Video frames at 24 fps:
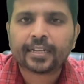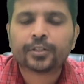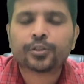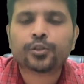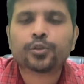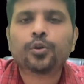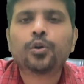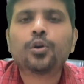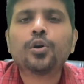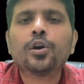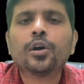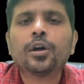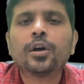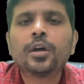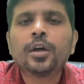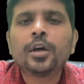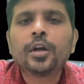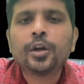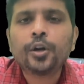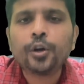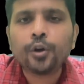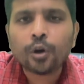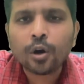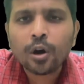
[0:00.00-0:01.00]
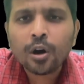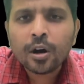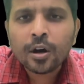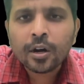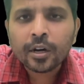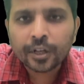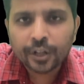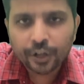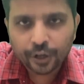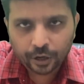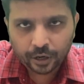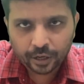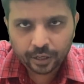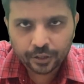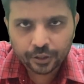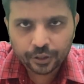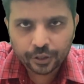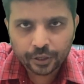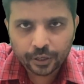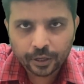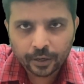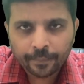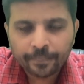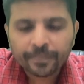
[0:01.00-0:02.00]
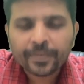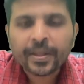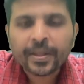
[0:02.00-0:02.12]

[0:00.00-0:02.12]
so no tonsil.